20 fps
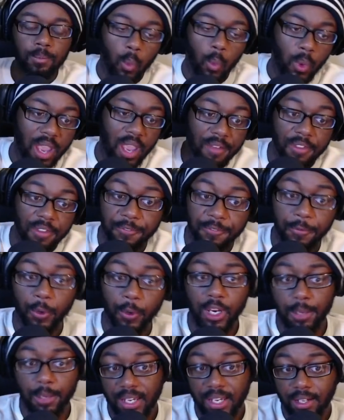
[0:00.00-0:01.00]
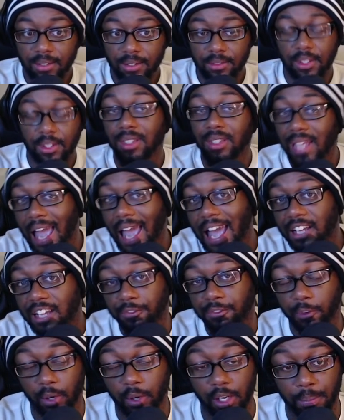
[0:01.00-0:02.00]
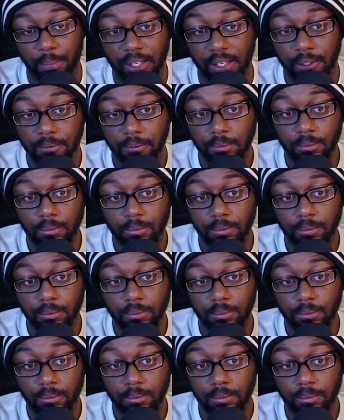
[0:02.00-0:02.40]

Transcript: We have the freebie, the last freebie.